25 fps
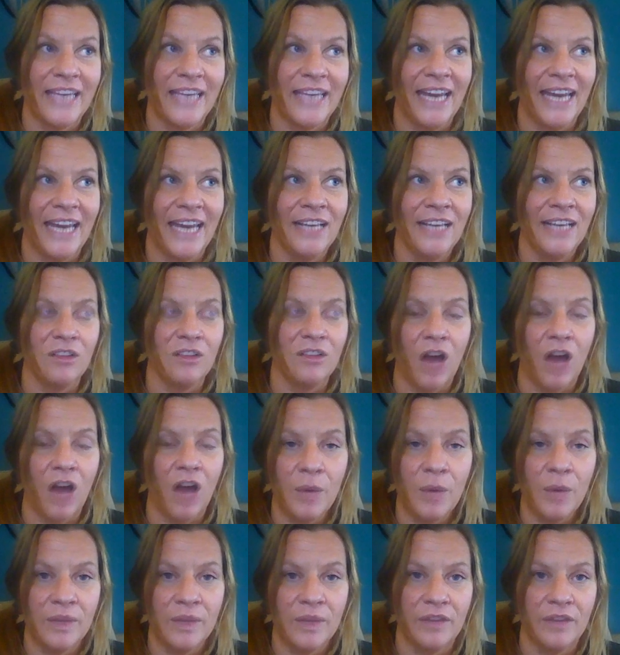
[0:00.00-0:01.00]
getting
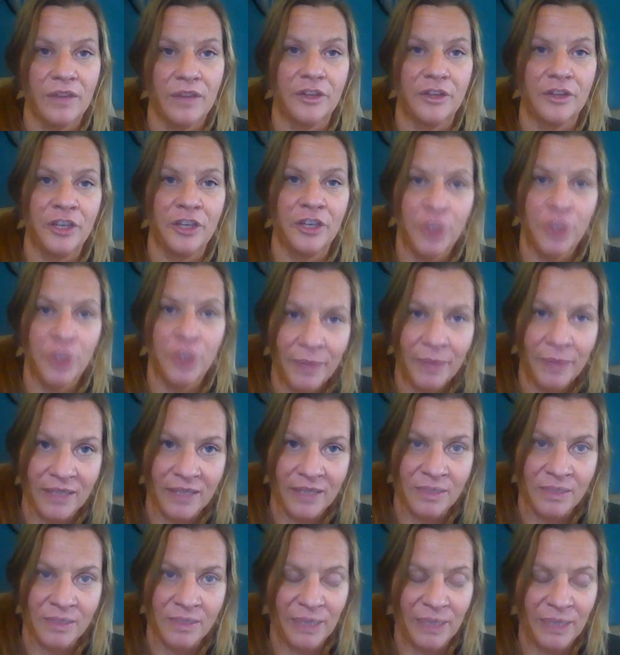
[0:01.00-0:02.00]
along with other
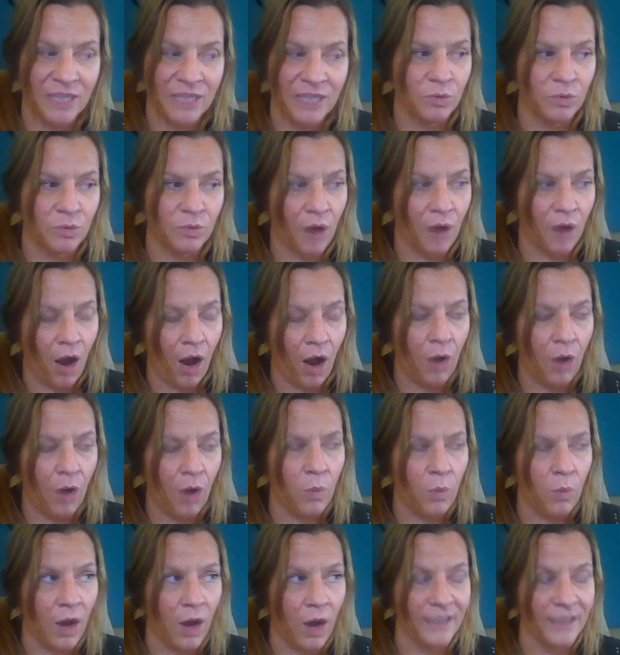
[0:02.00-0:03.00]
humans because we're
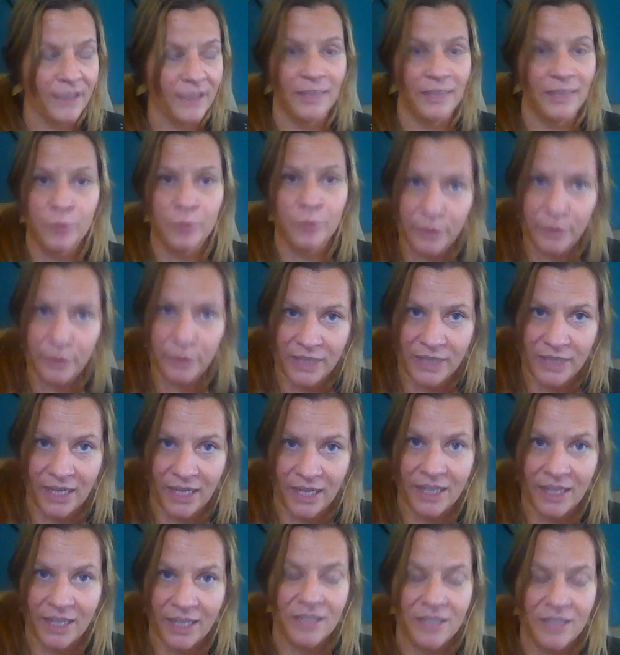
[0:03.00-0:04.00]
all walking
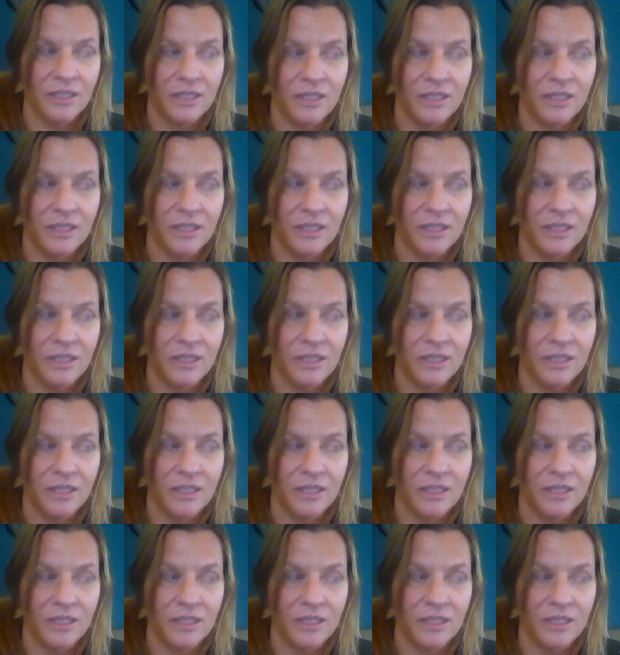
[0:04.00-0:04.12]
wounded.